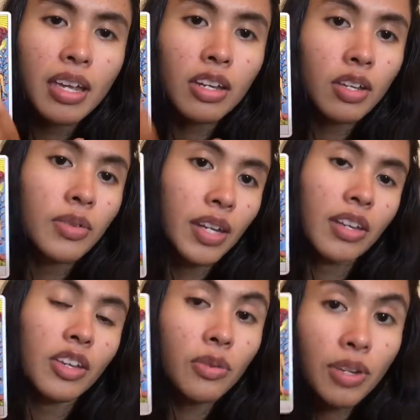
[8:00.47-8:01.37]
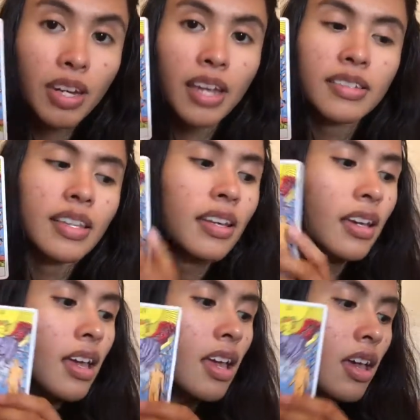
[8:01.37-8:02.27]
and un unionizing,
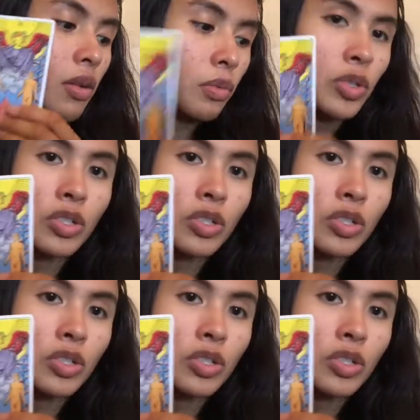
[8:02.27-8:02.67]
which